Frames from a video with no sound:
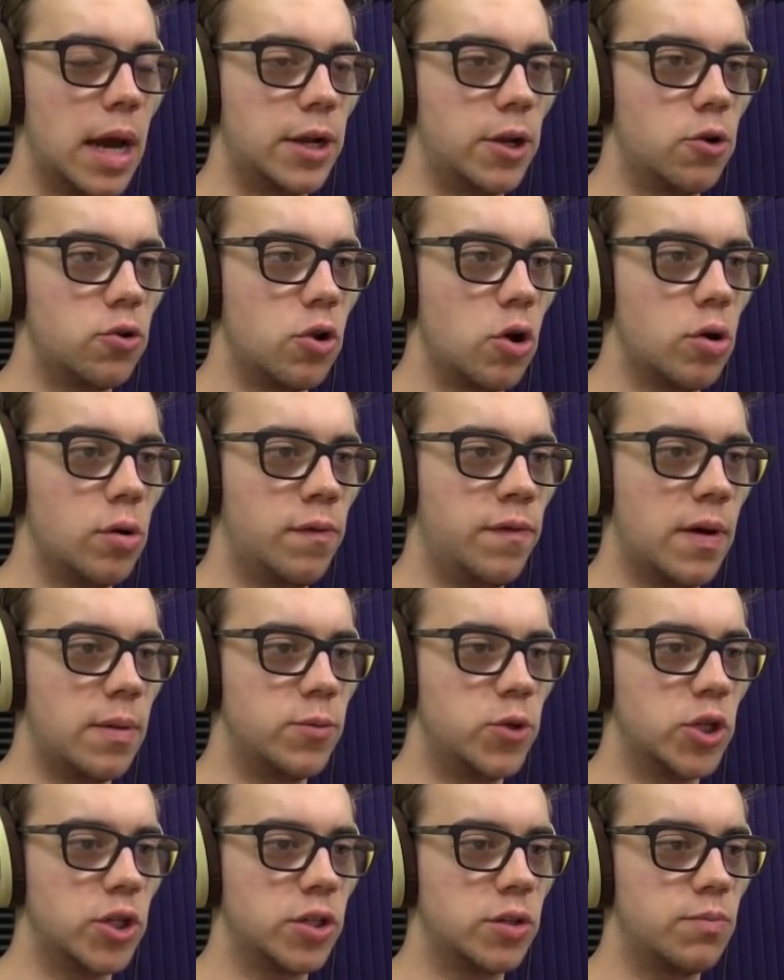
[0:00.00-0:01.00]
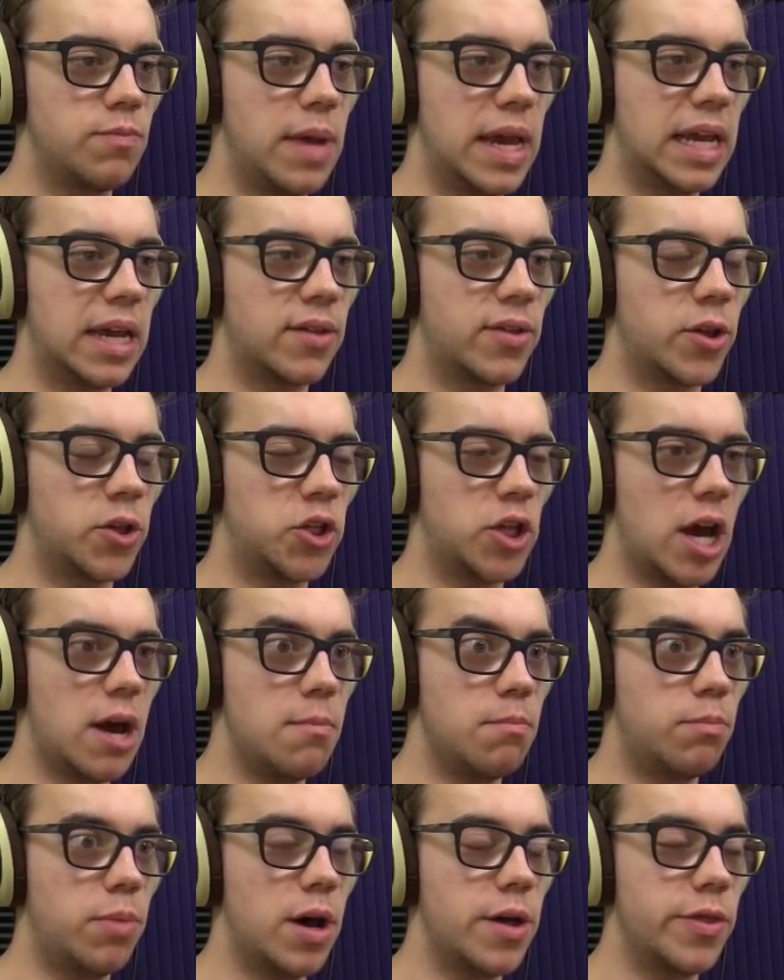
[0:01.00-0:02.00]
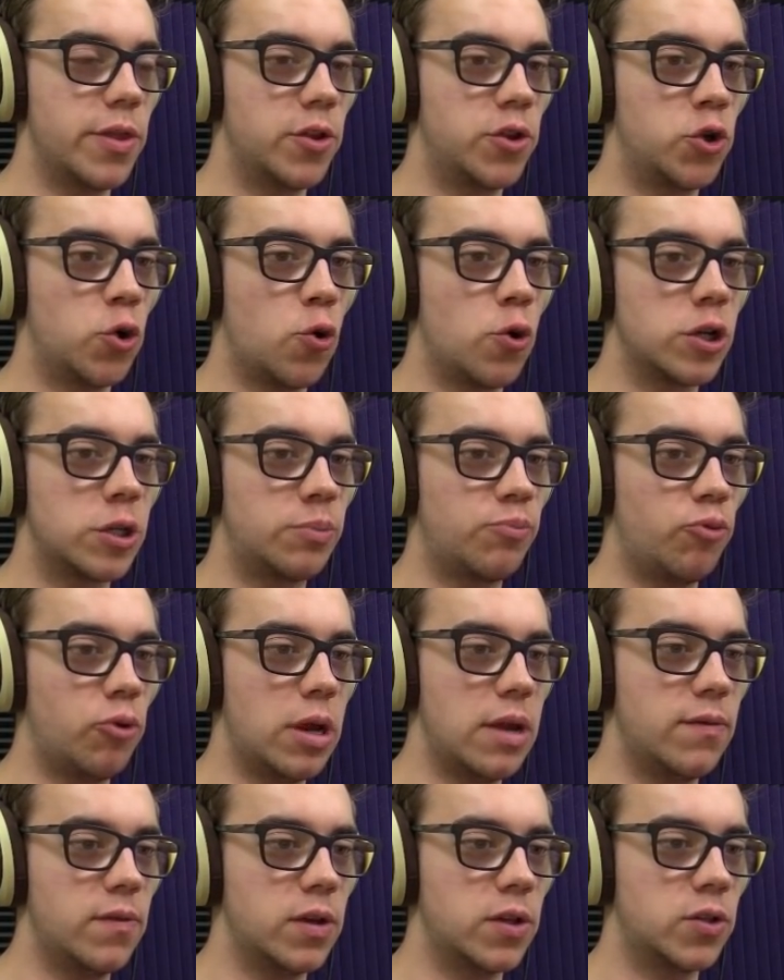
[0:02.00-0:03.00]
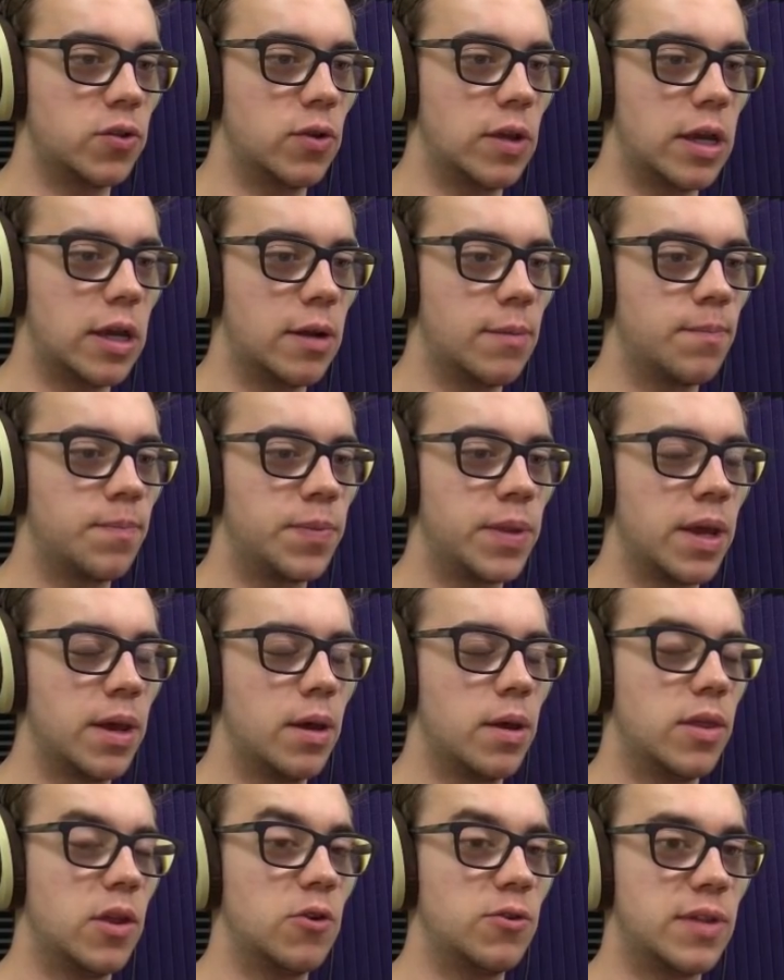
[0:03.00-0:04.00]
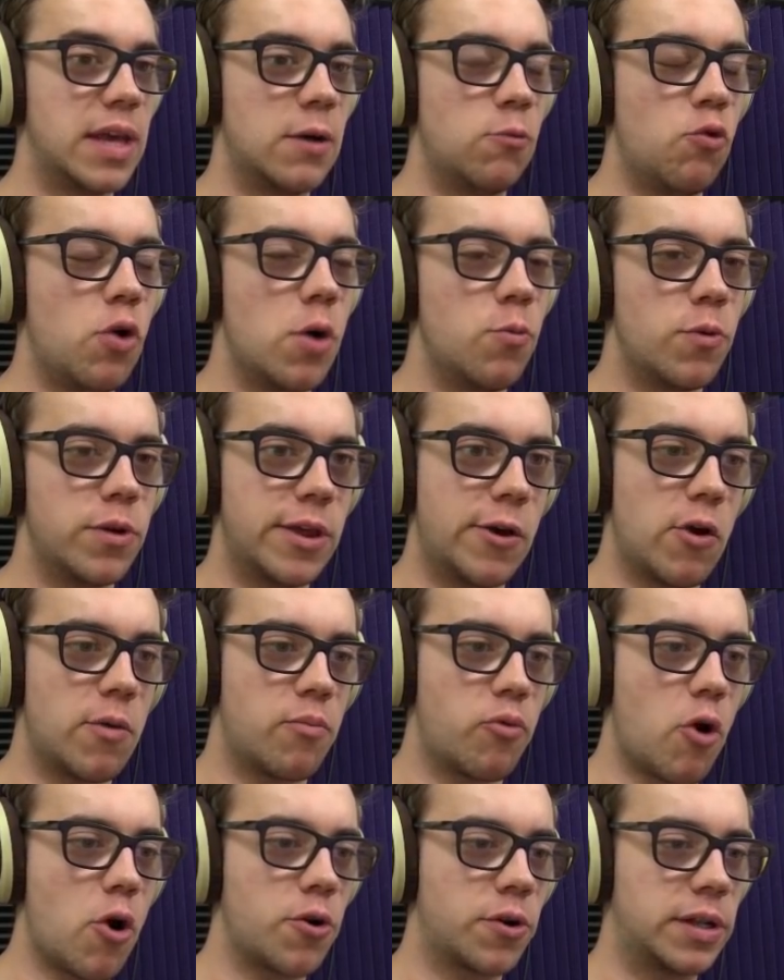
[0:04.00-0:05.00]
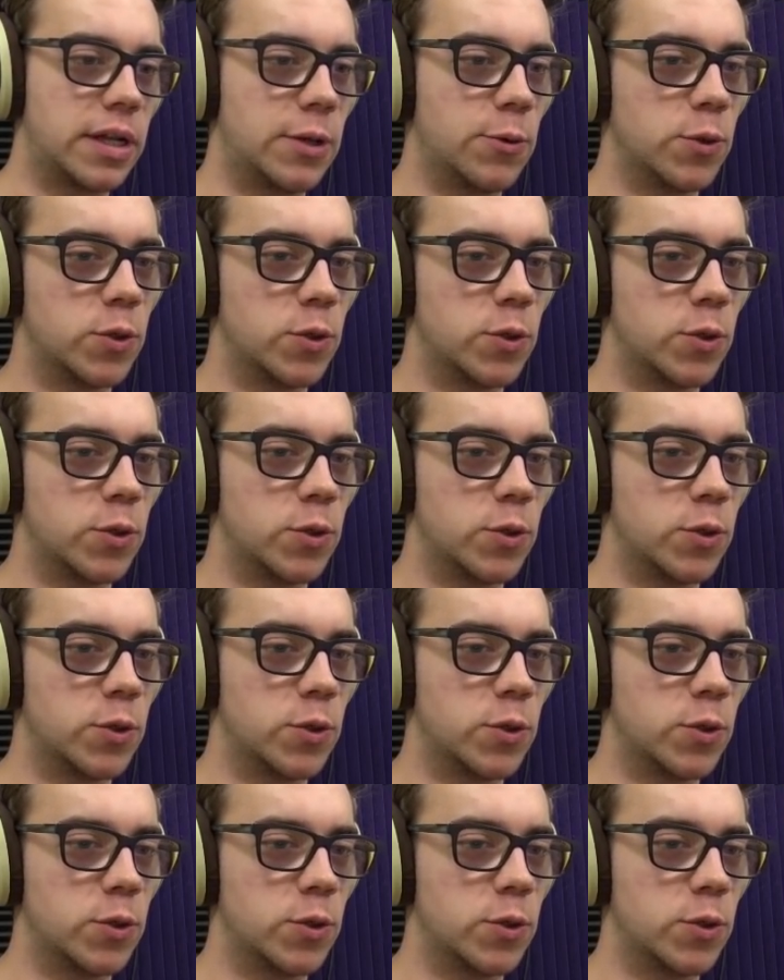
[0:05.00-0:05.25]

I don't know if I'm just making this up, but the doors previously, there's that one where they were broken and